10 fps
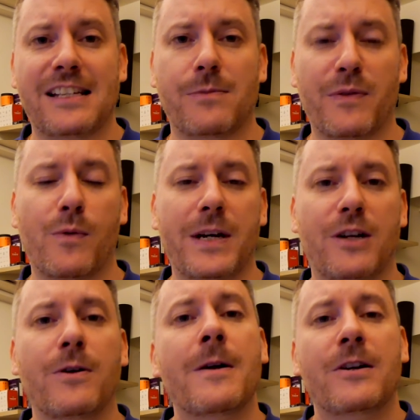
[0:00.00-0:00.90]
So before we
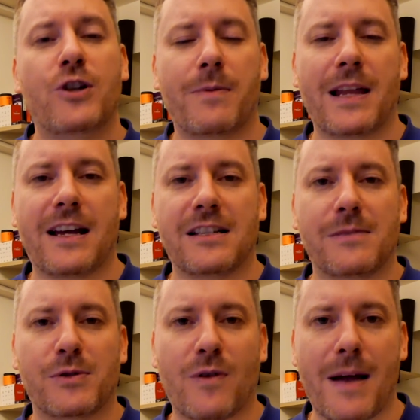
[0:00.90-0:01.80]
do, drop a like and
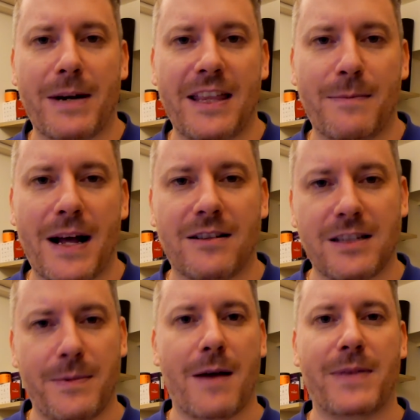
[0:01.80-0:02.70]
subscribe and hit the bell
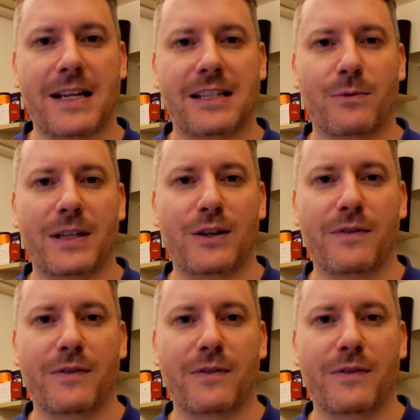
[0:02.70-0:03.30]
to be updated with new